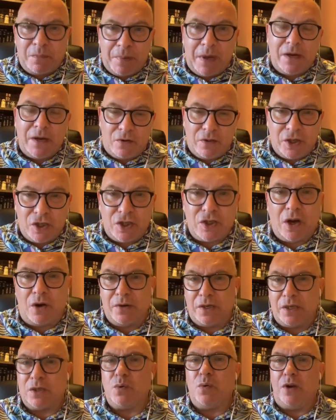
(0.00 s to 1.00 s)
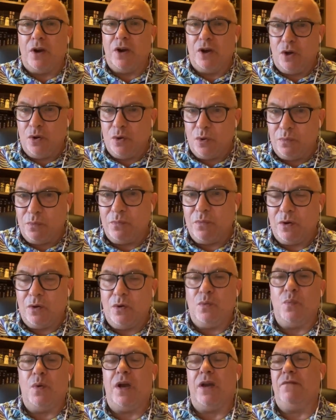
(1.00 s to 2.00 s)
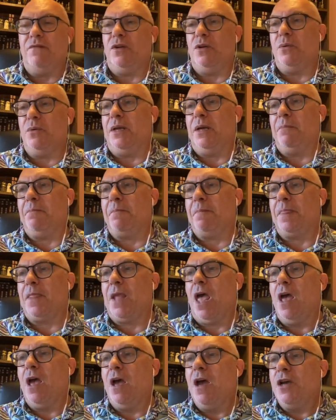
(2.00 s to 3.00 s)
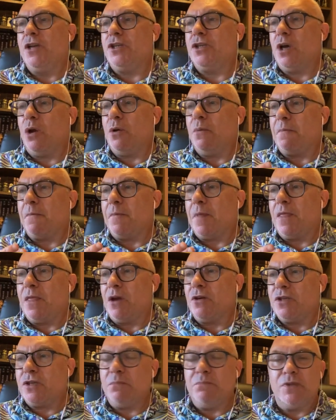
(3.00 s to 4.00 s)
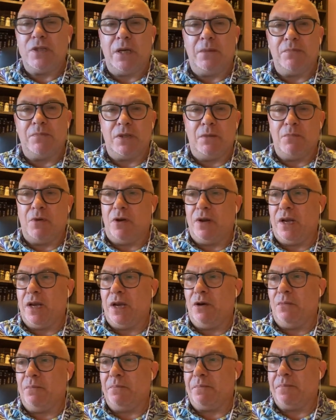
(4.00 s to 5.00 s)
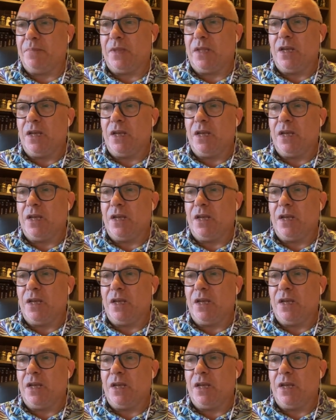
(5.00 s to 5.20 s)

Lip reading: depending on the child, is quite a good way of doing it. So there are some tips that might help.